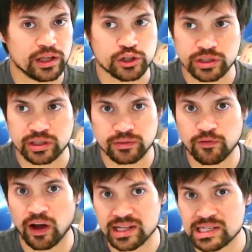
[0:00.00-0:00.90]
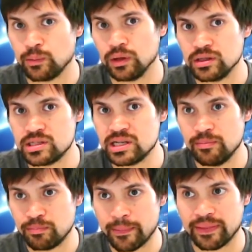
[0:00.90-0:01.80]
You should find someone to
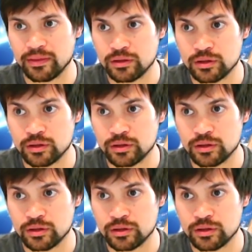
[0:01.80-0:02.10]
implement.